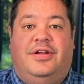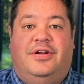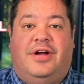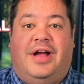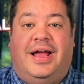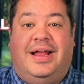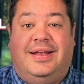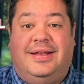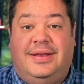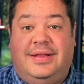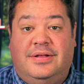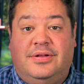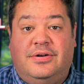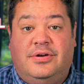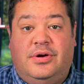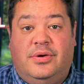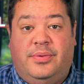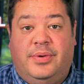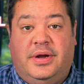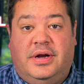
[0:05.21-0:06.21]
your ideal
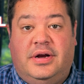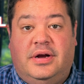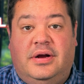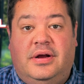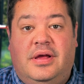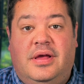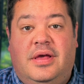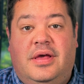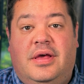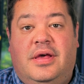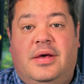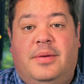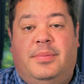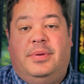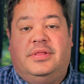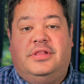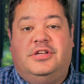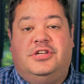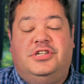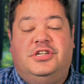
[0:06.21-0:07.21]
career,
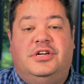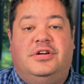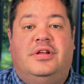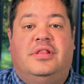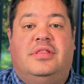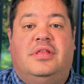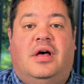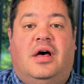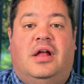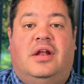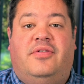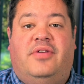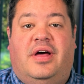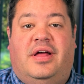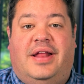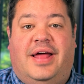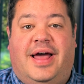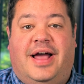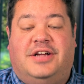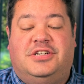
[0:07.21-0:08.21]
but the sheer thought of how
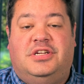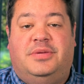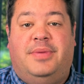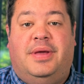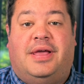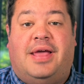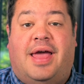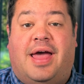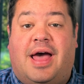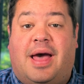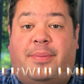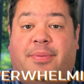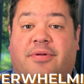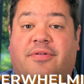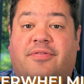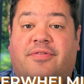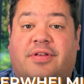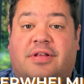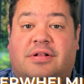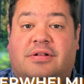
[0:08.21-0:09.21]
to actually make it happen
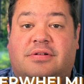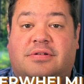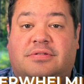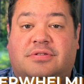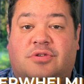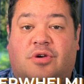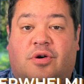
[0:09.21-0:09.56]
feels